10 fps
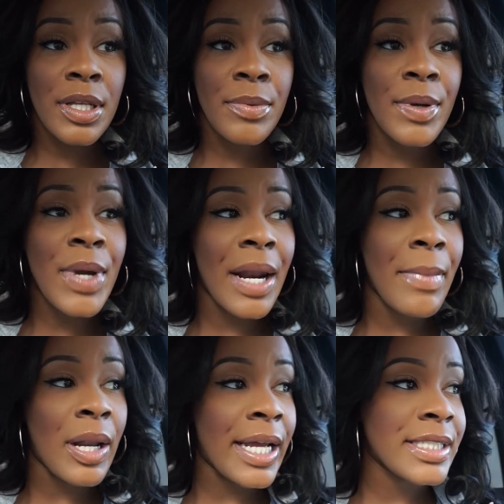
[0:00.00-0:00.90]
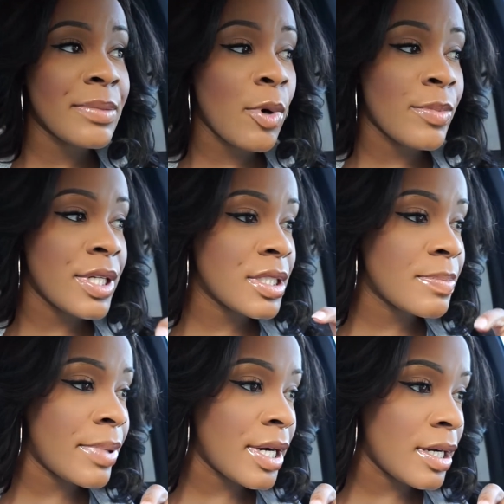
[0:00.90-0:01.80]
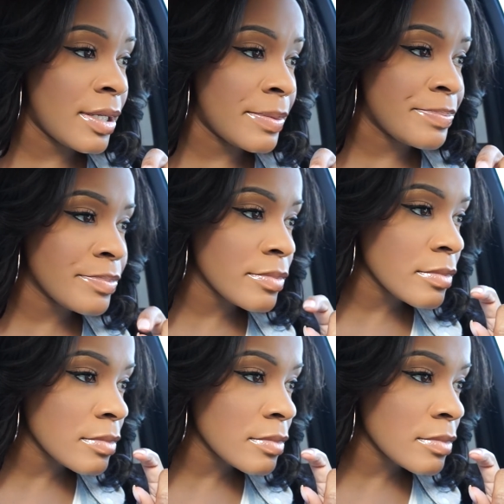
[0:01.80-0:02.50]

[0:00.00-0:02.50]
we, we got about like 10 more minutes but um